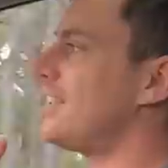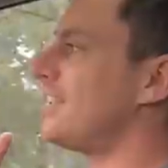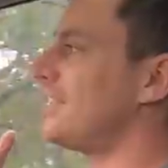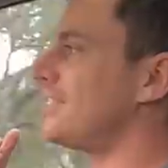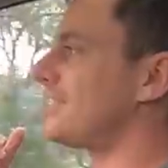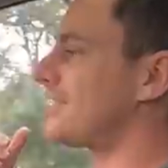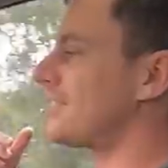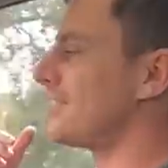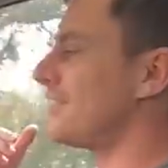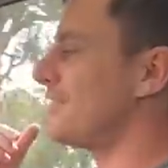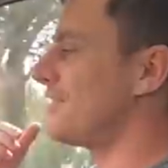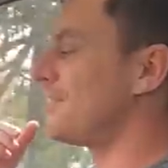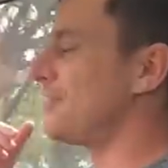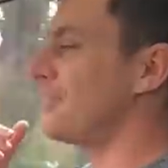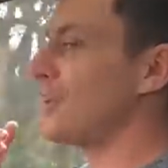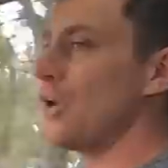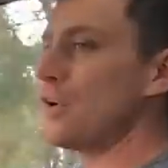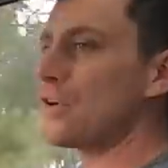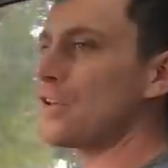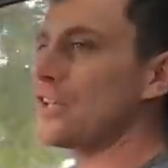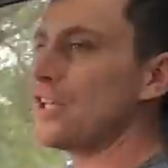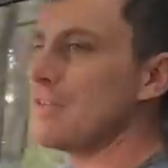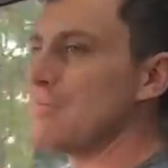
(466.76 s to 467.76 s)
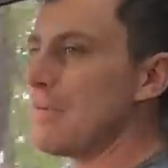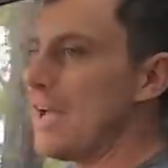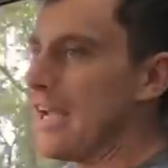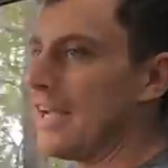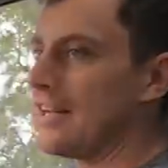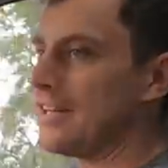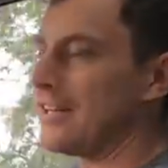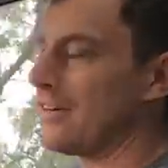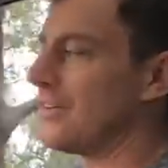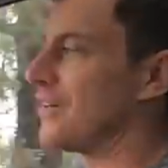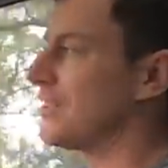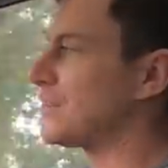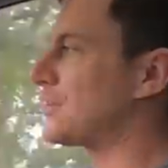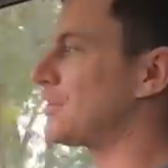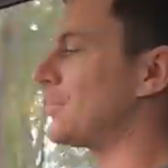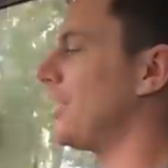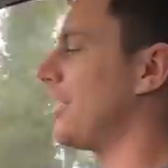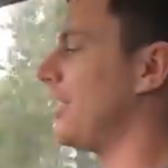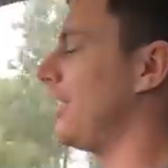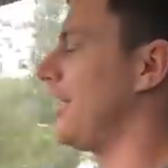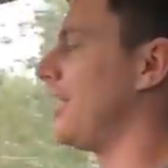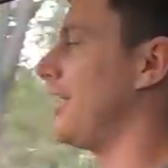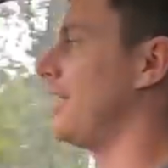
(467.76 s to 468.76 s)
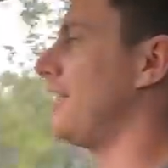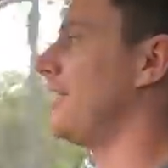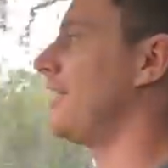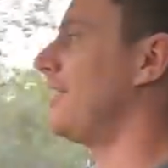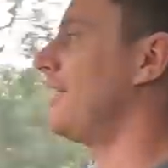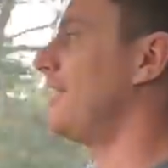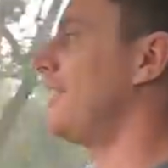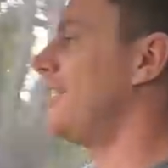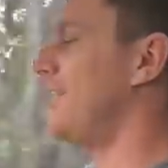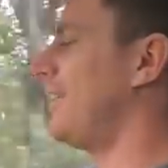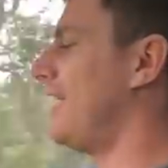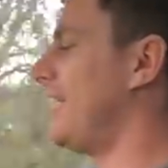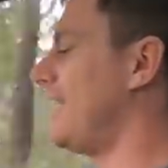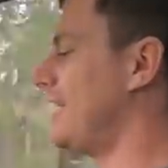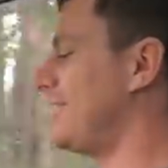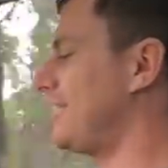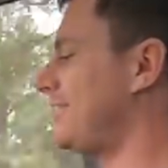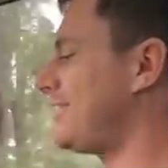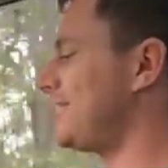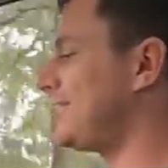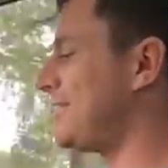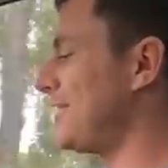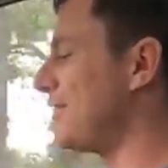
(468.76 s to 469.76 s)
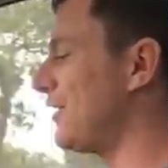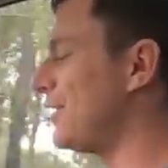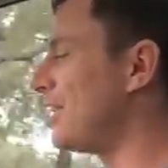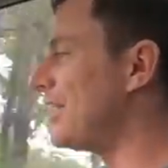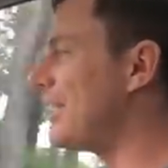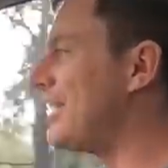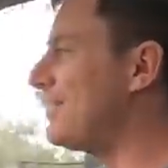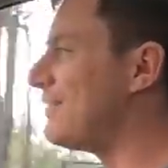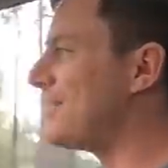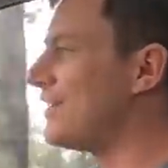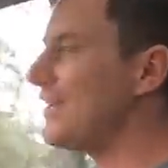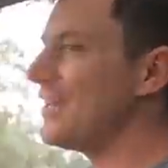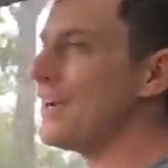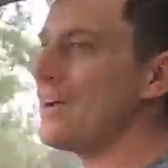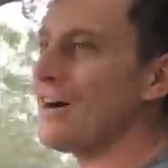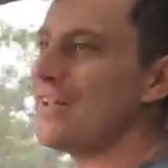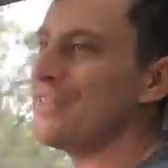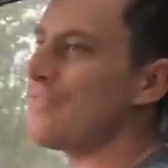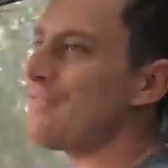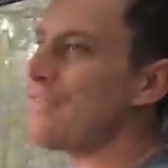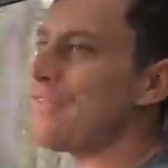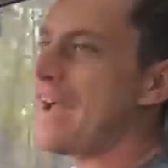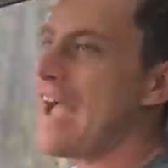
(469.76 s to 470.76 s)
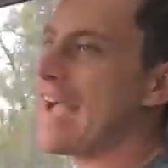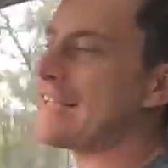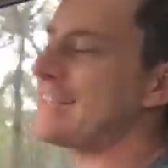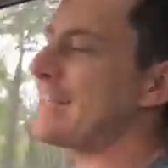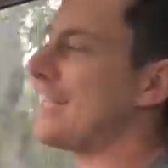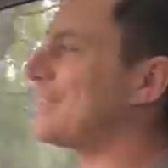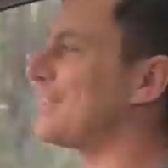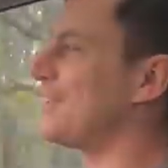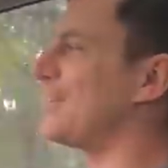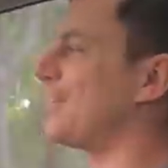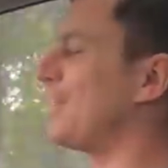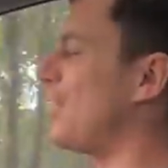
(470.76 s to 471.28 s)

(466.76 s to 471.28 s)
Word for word: is locally made here in Australia it's still even, you know, the fact that the